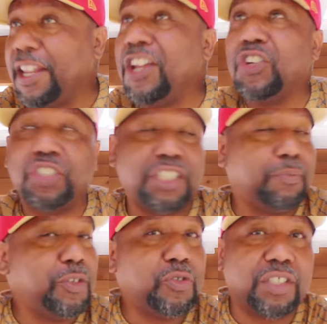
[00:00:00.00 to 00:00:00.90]
energy
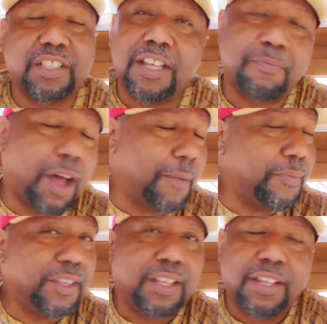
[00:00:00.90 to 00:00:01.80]
and music, hip-hop,
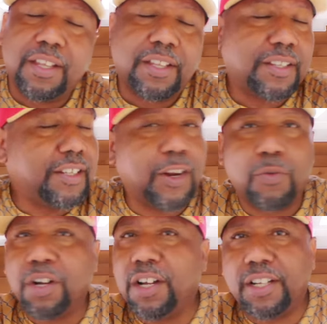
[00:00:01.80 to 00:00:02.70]
there
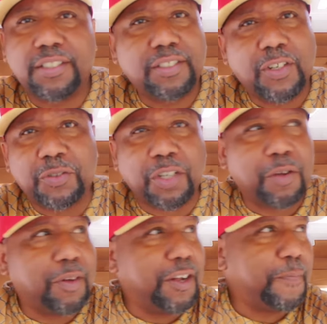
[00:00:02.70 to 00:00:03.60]
was. You know what I'm
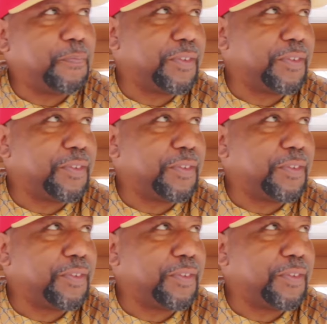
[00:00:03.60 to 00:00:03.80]
talking about?